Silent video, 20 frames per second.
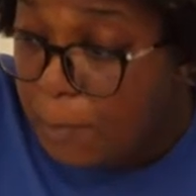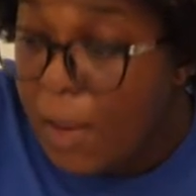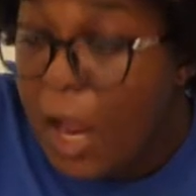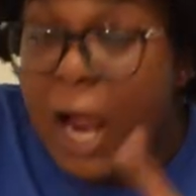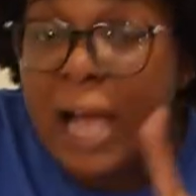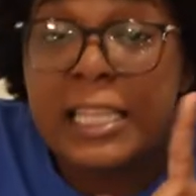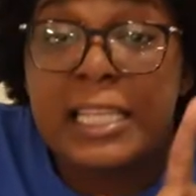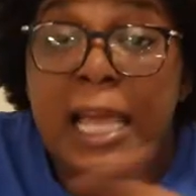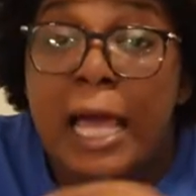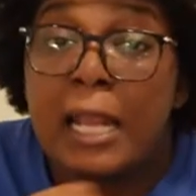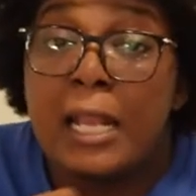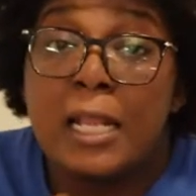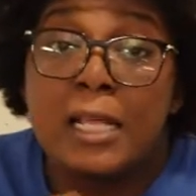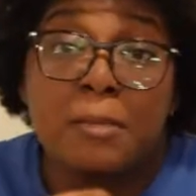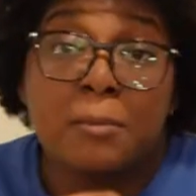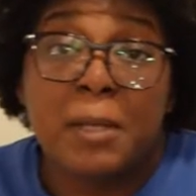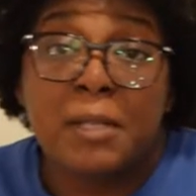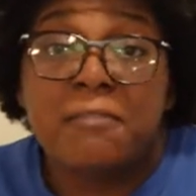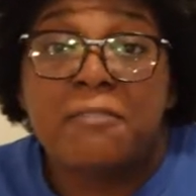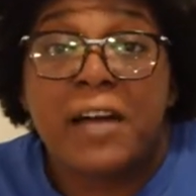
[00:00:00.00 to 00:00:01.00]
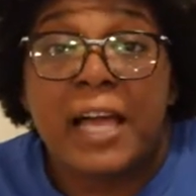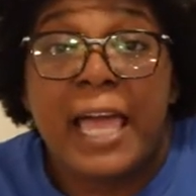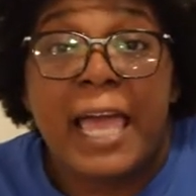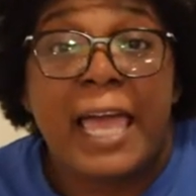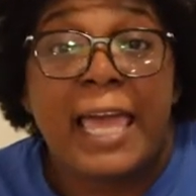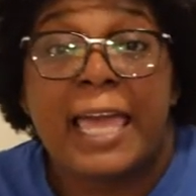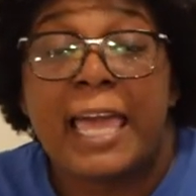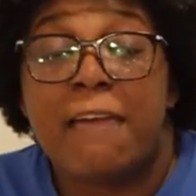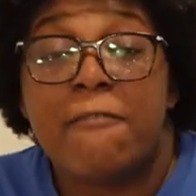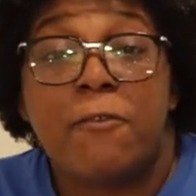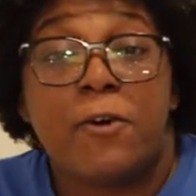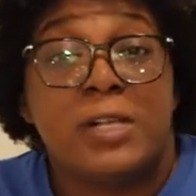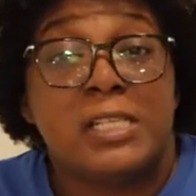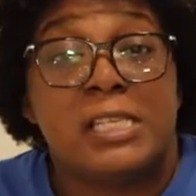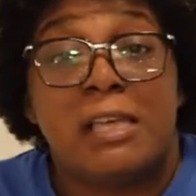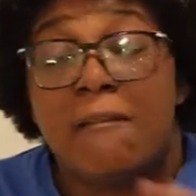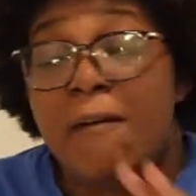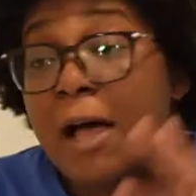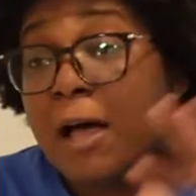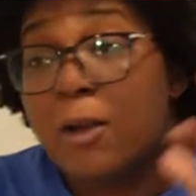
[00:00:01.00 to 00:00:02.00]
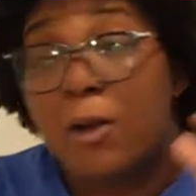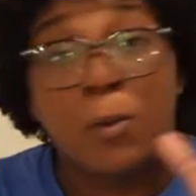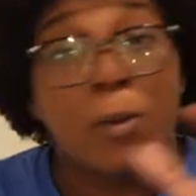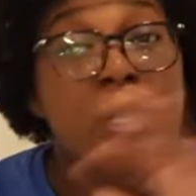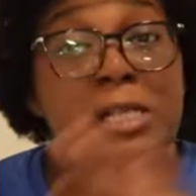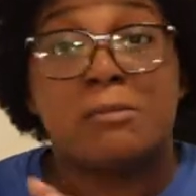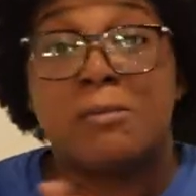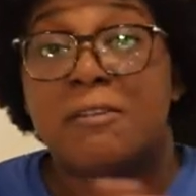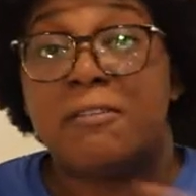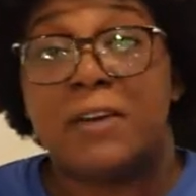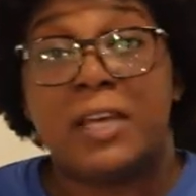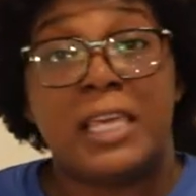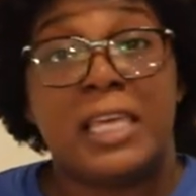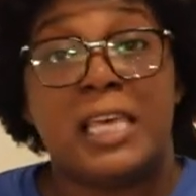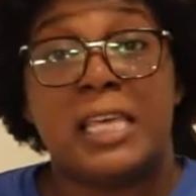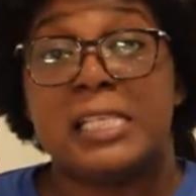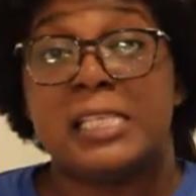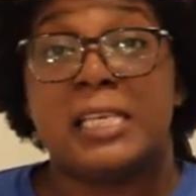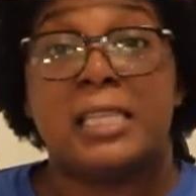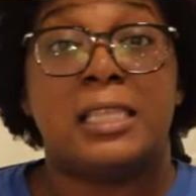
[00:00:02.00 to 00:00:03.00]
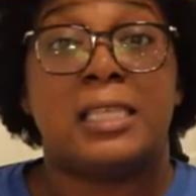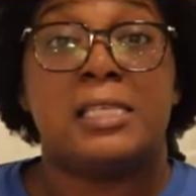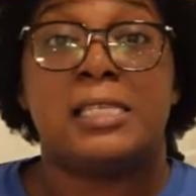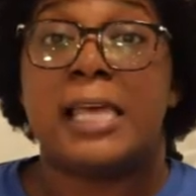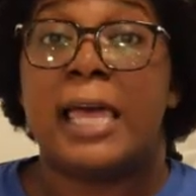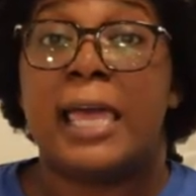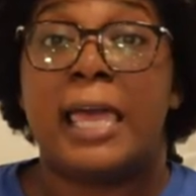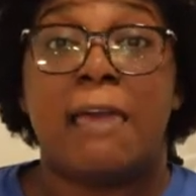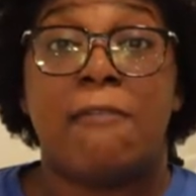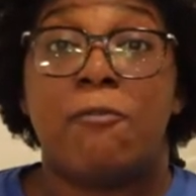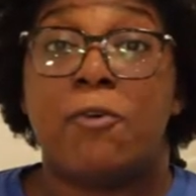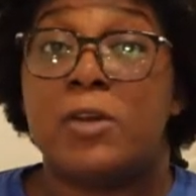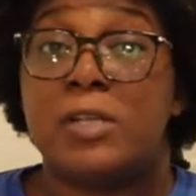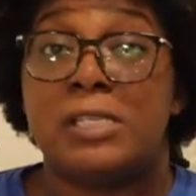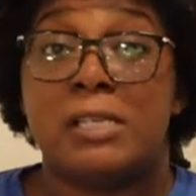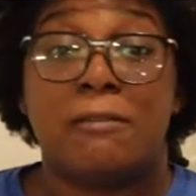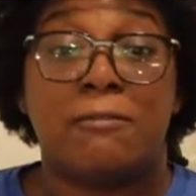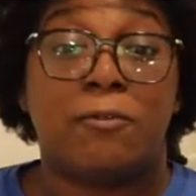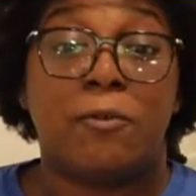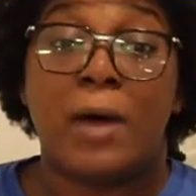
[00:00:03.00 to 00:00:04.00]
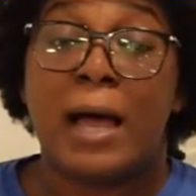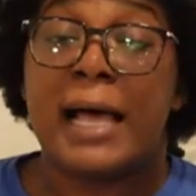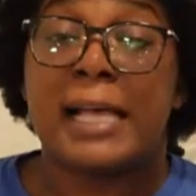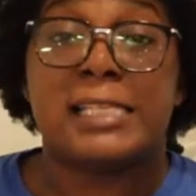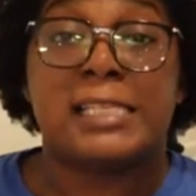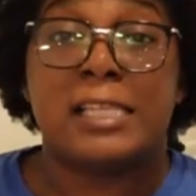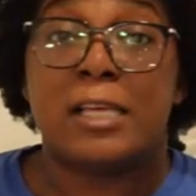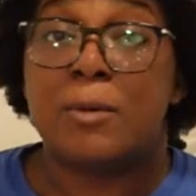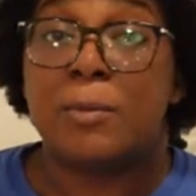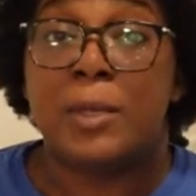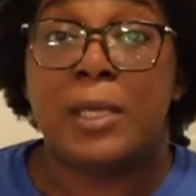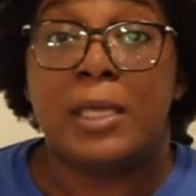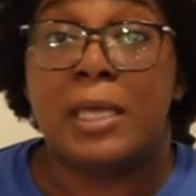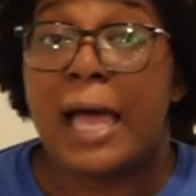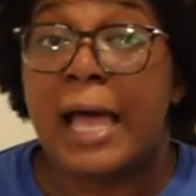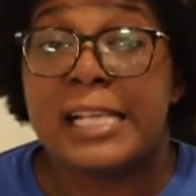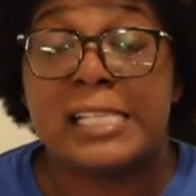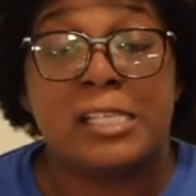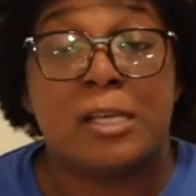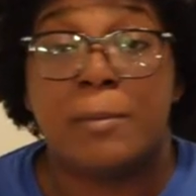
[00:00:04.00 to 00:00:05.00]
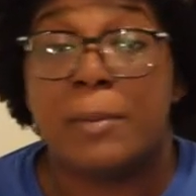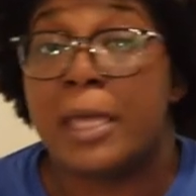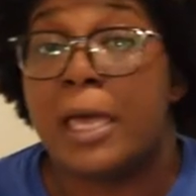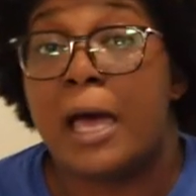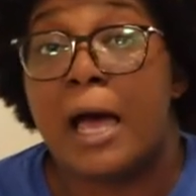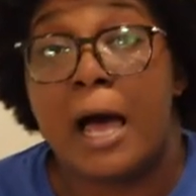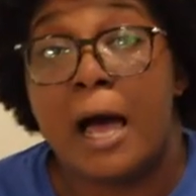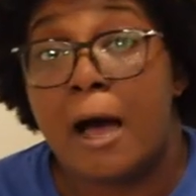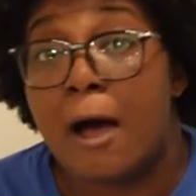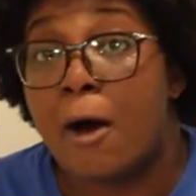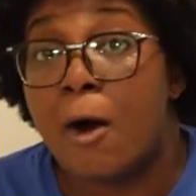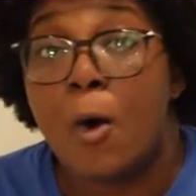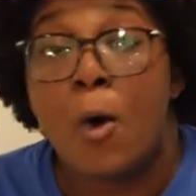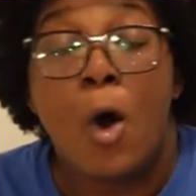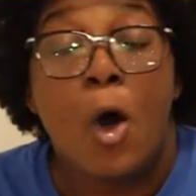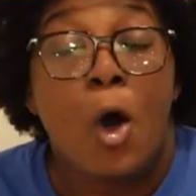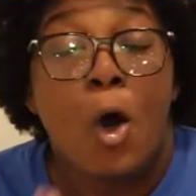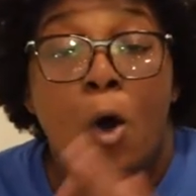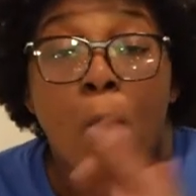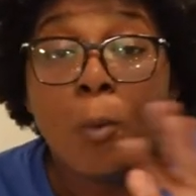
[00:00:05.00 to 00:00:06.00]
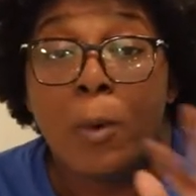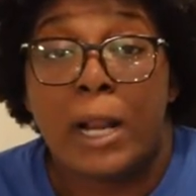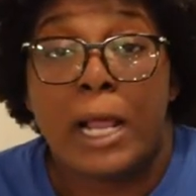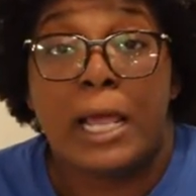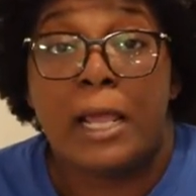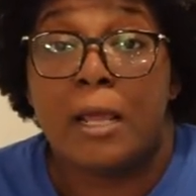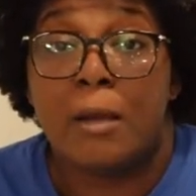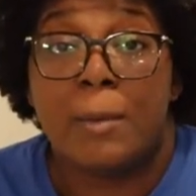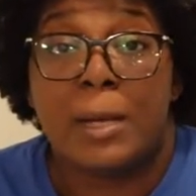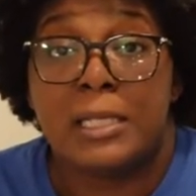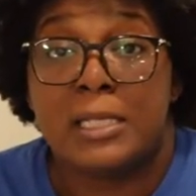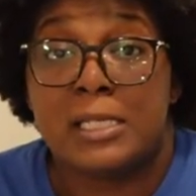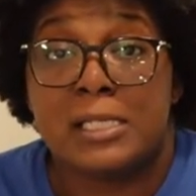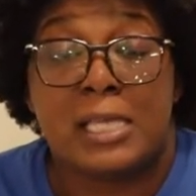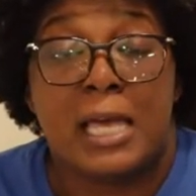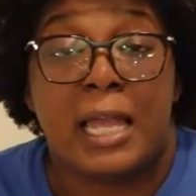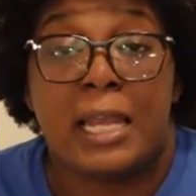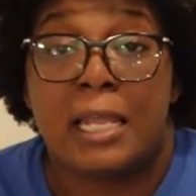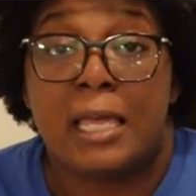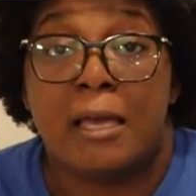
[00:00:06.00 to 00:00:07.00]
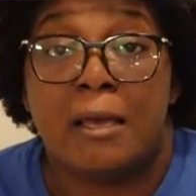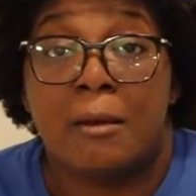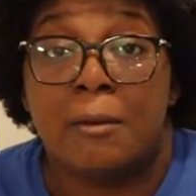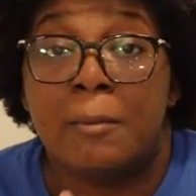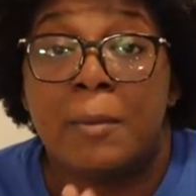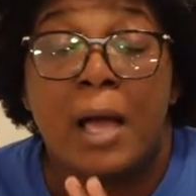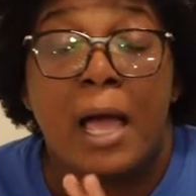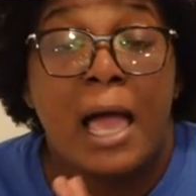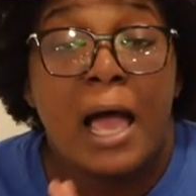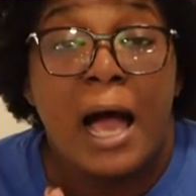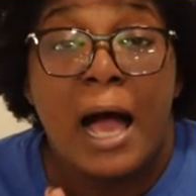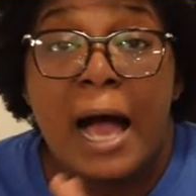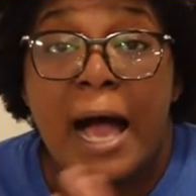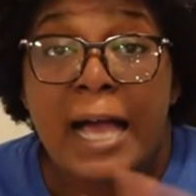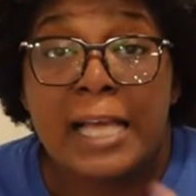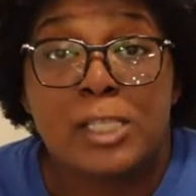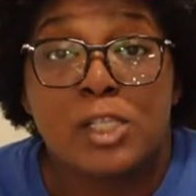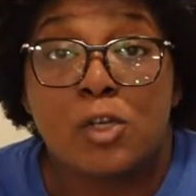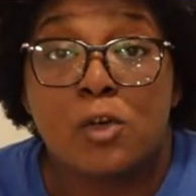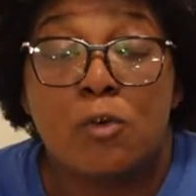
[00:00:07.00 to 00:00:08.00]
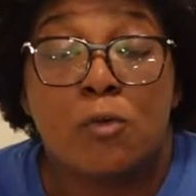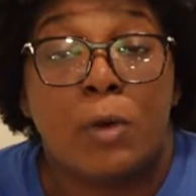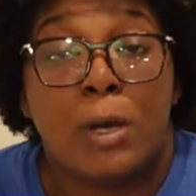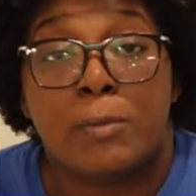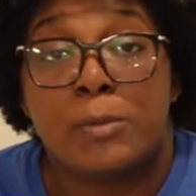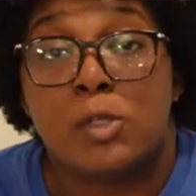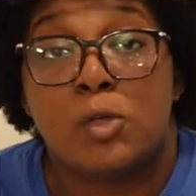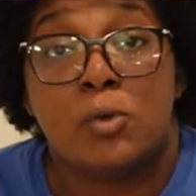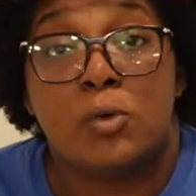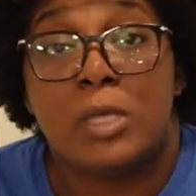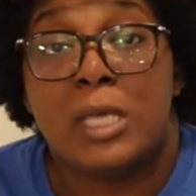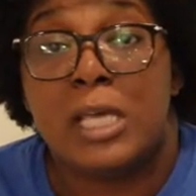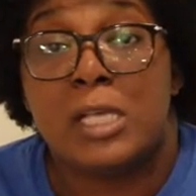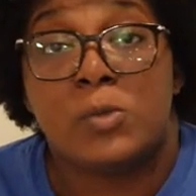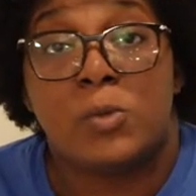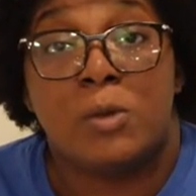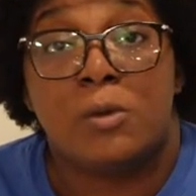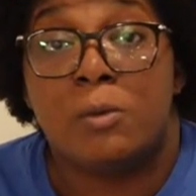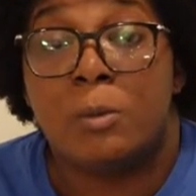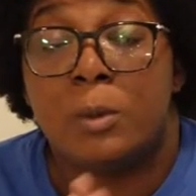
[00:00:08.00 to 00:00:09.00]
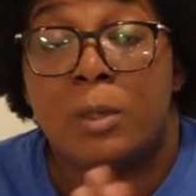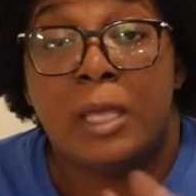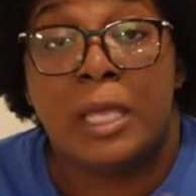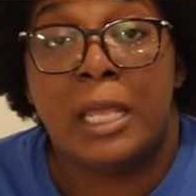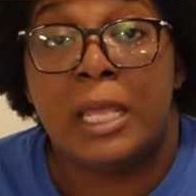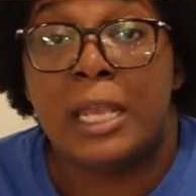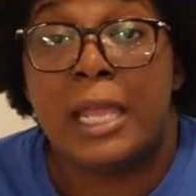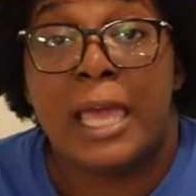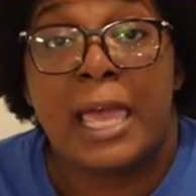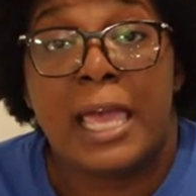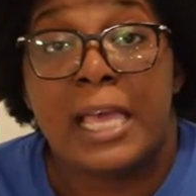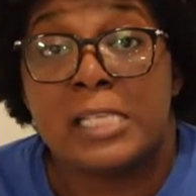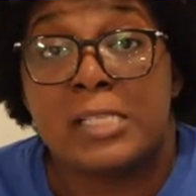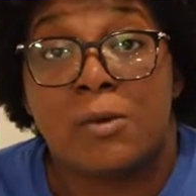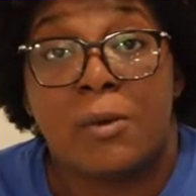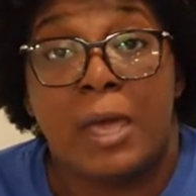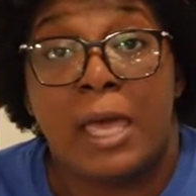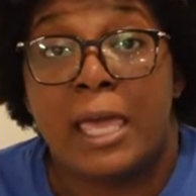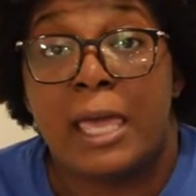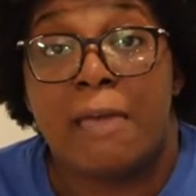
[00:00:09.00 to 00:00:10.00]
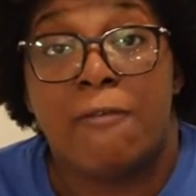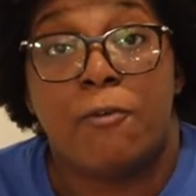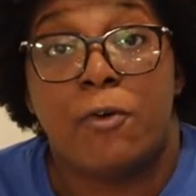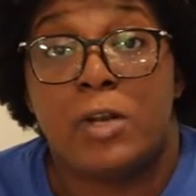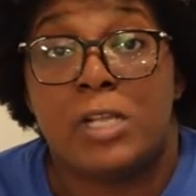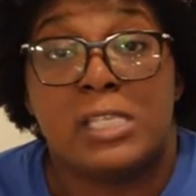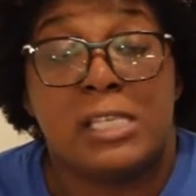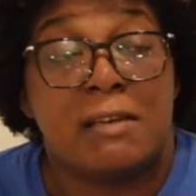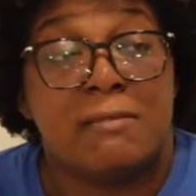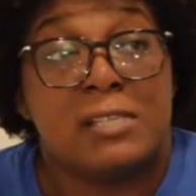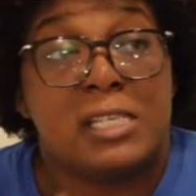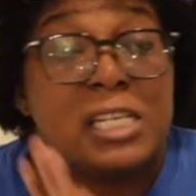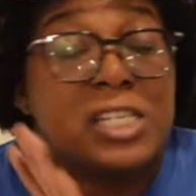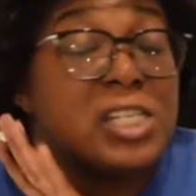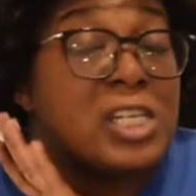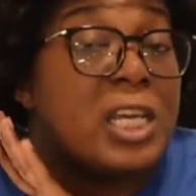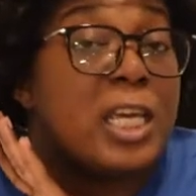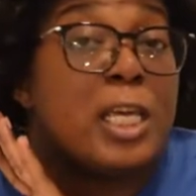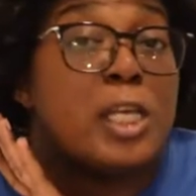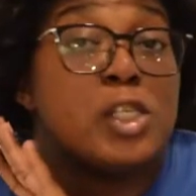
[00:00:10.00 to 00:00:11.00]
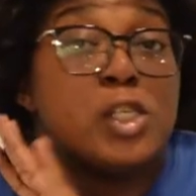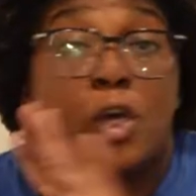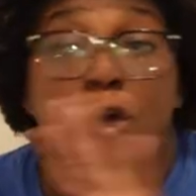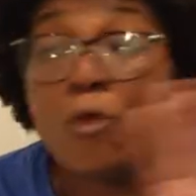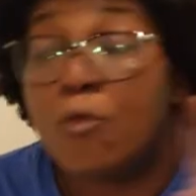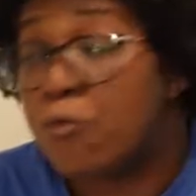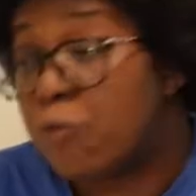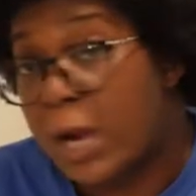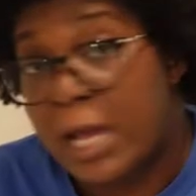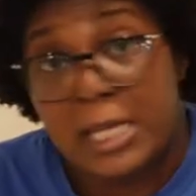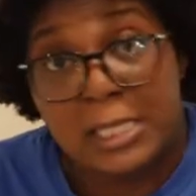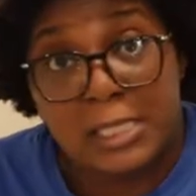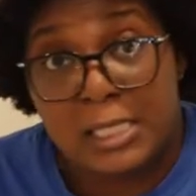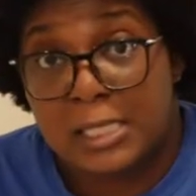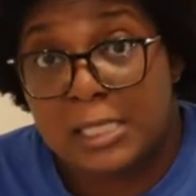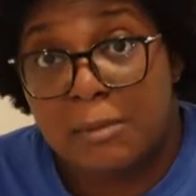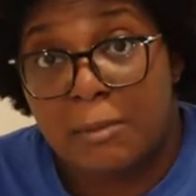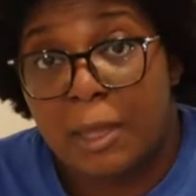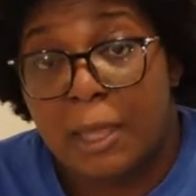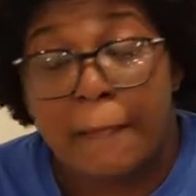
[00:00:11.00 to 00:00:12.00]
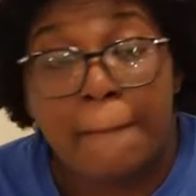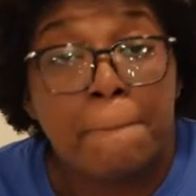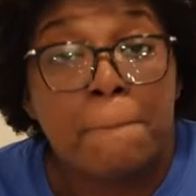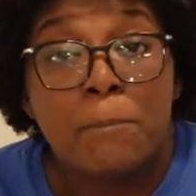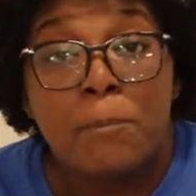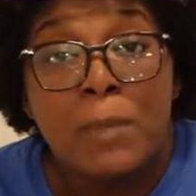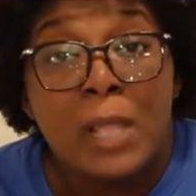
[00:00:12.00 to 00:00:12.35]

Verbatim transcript: Arthur got another motherfucking AK-47. I don't know where these motherfucking kids get these AK-47 for. I still be, I still be at all when I hear about these goddamn high school, grammar school kids with getting their hands on AK-47s. That shit is crazy to me.